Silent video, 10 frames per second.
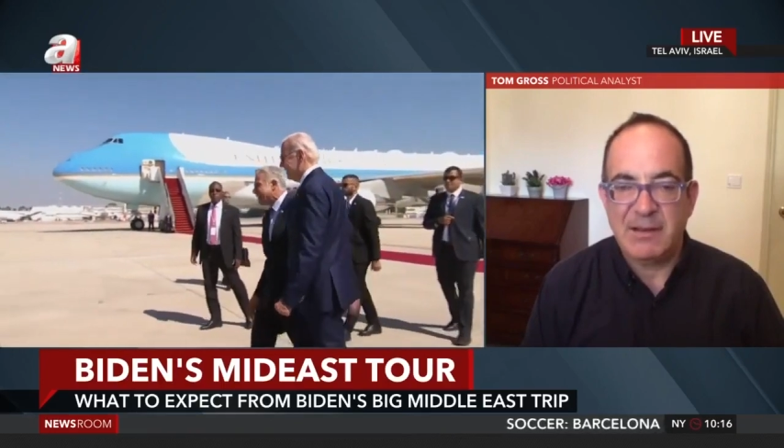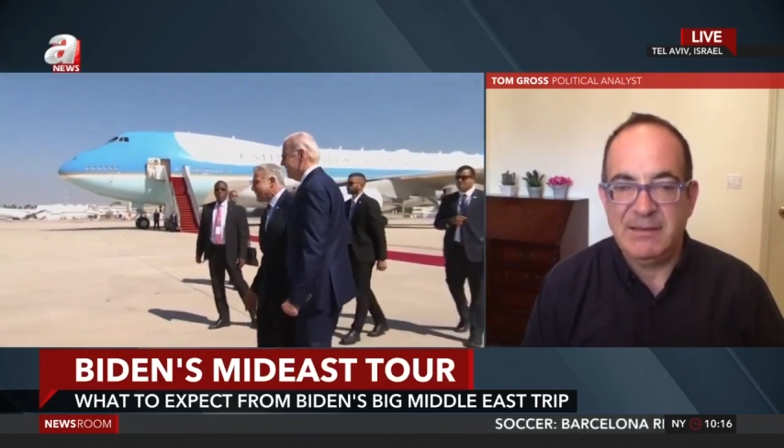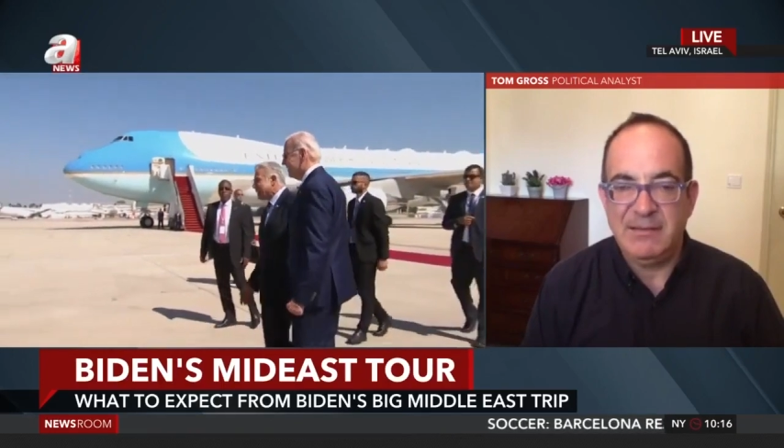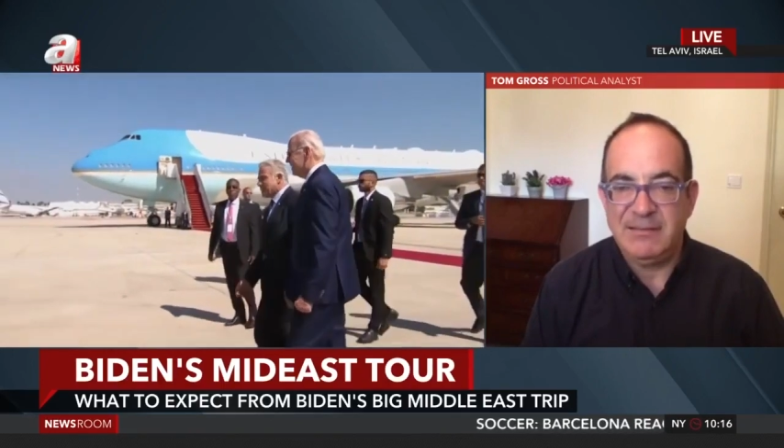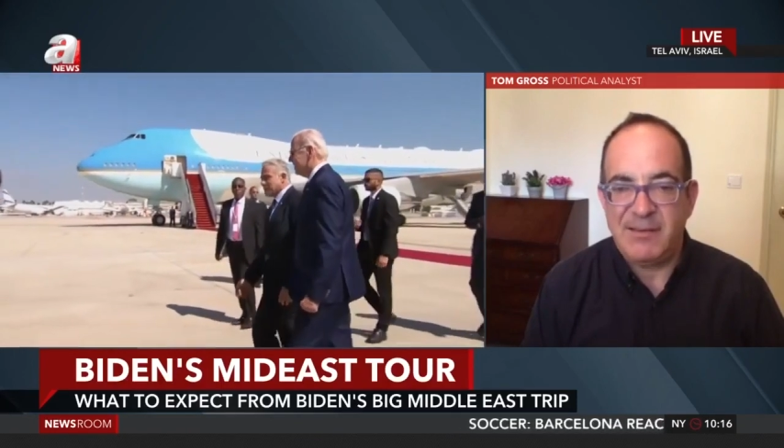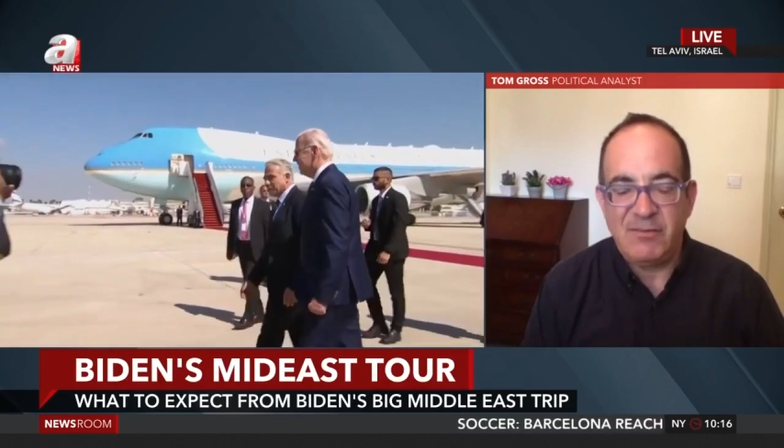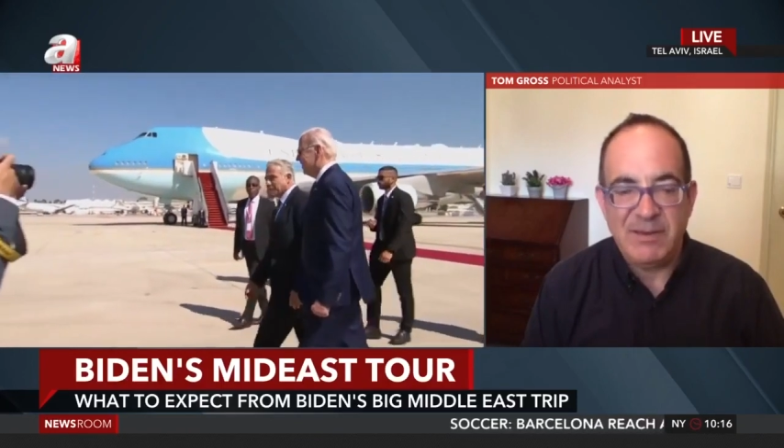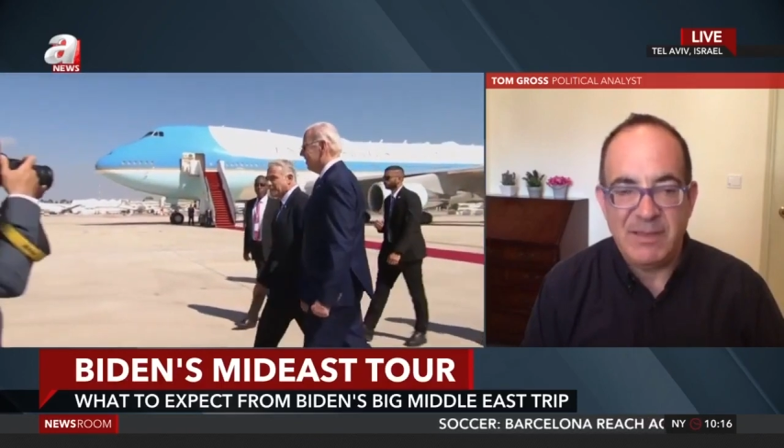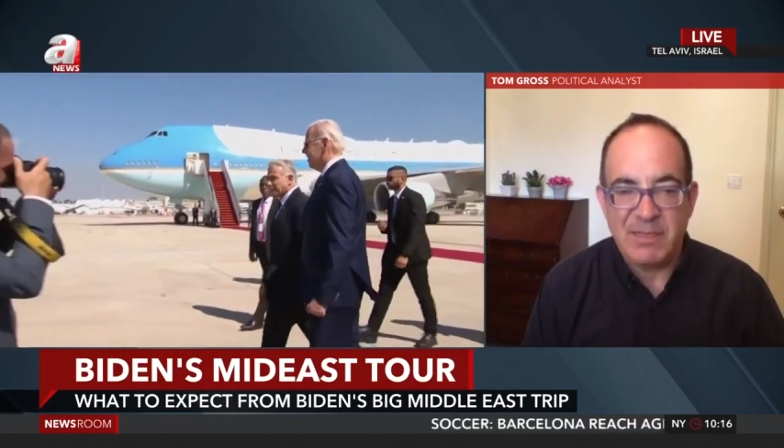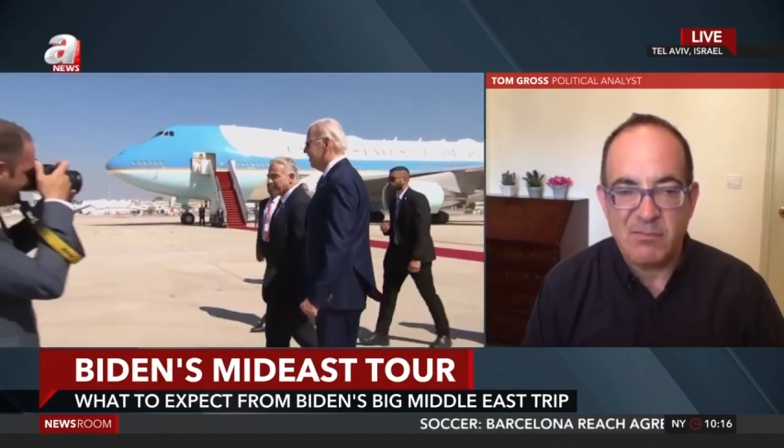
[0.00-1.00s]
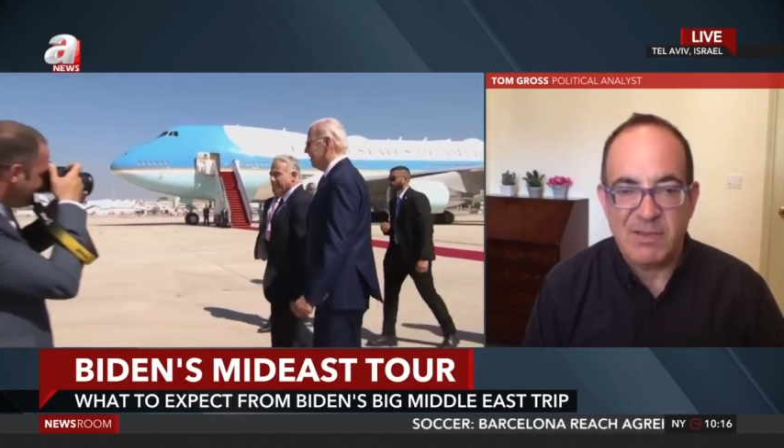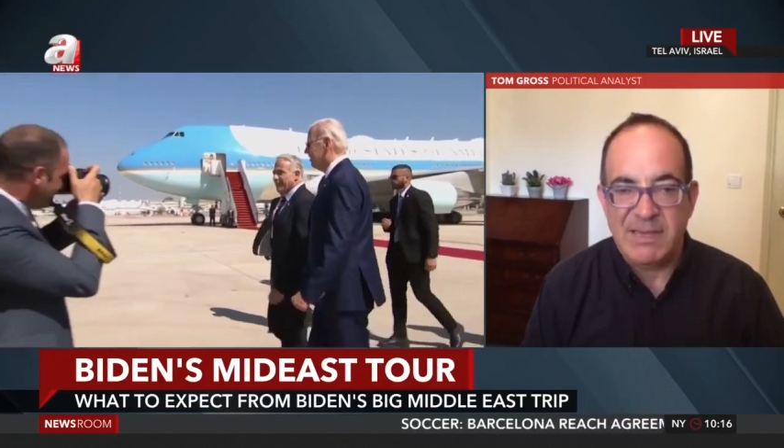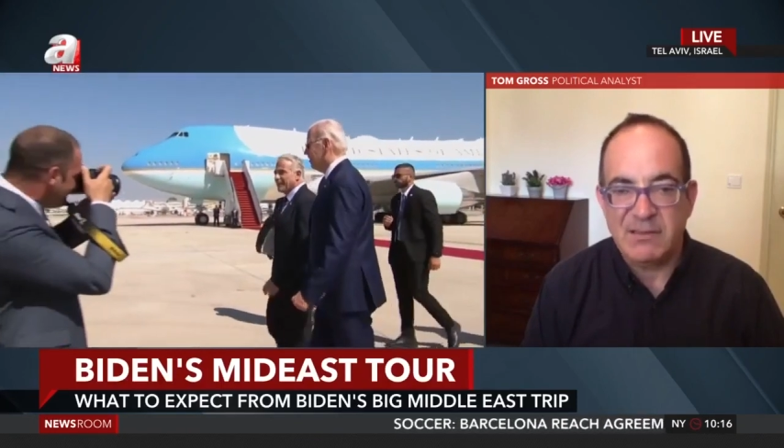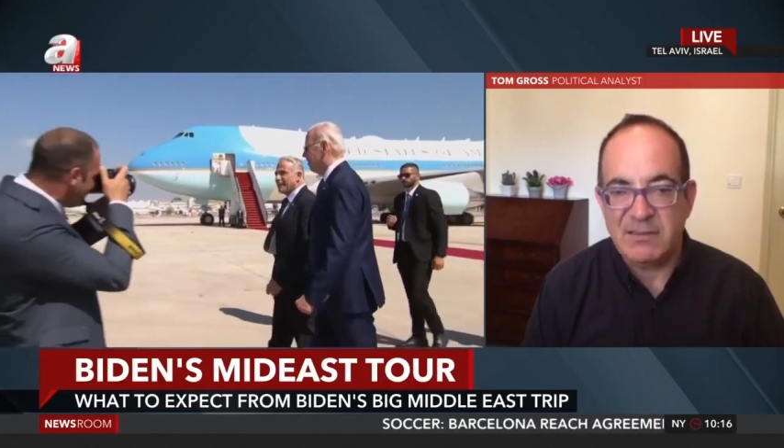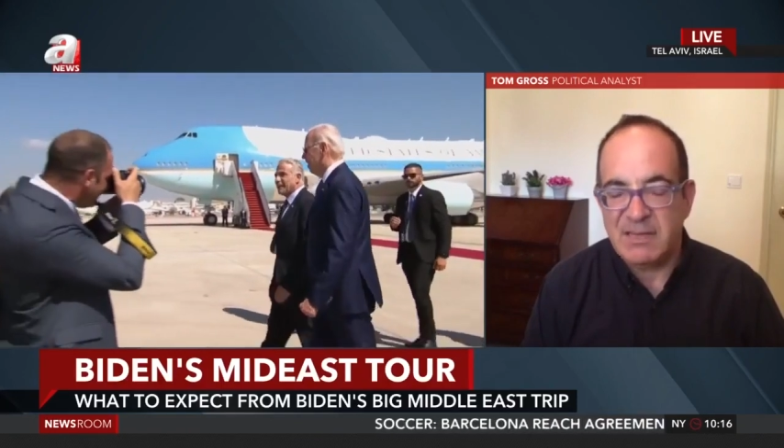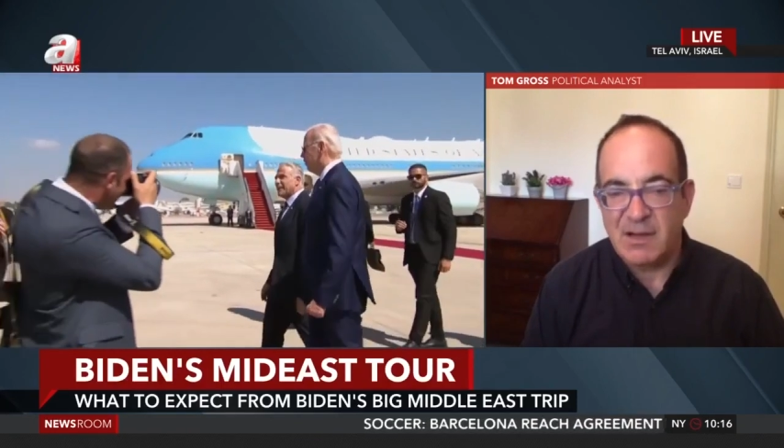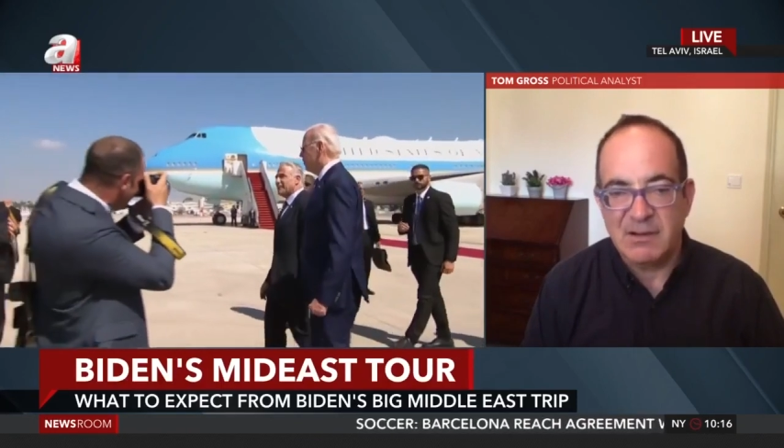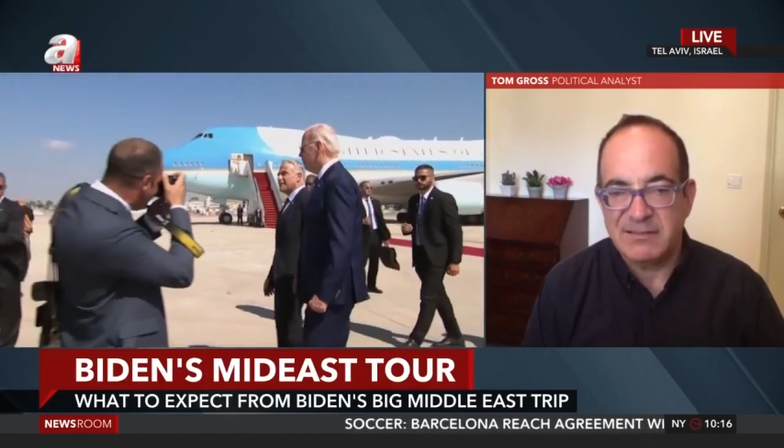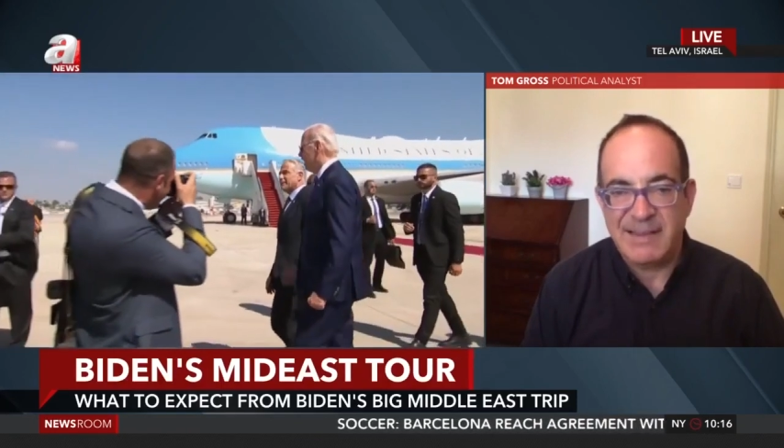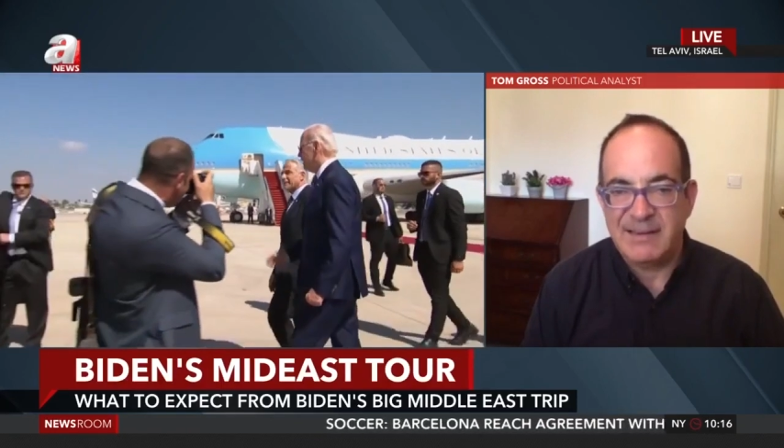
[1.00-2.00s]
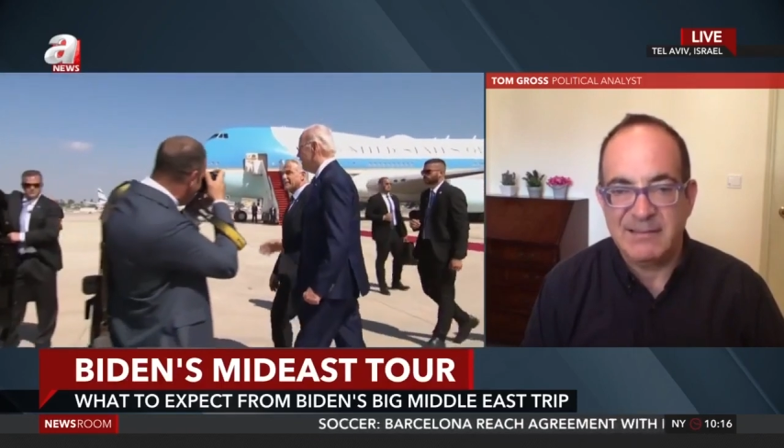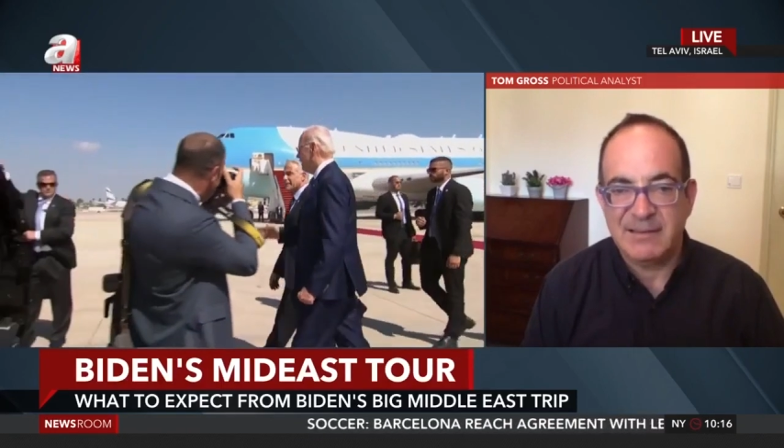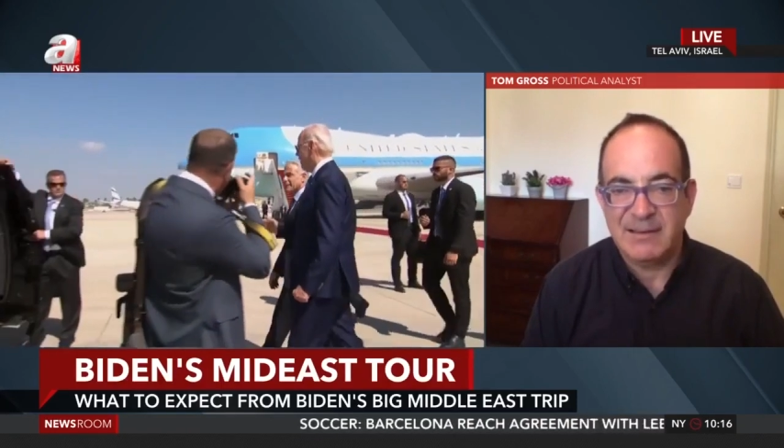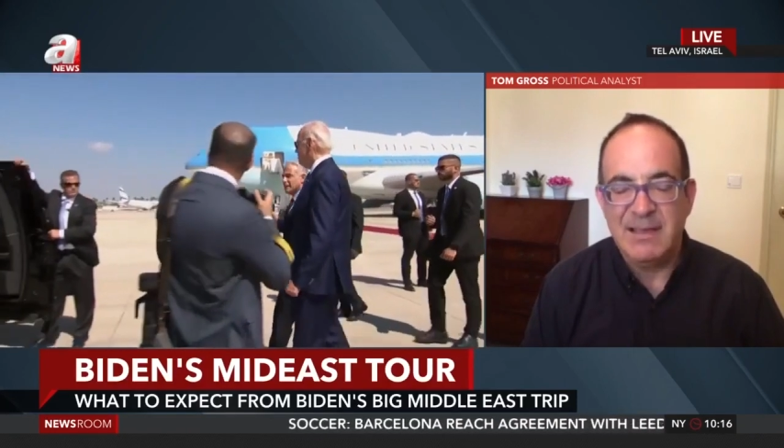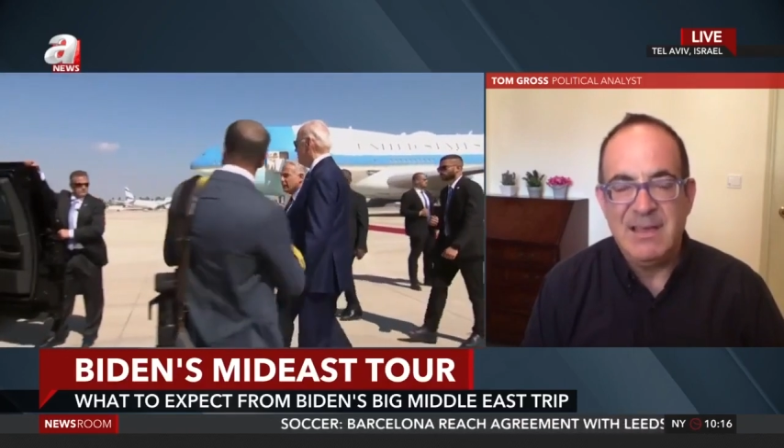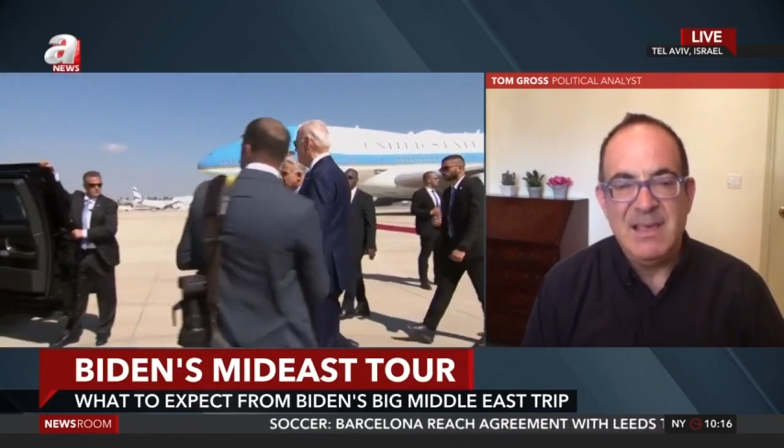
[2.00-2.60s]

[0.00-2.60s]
1973 as a young senator.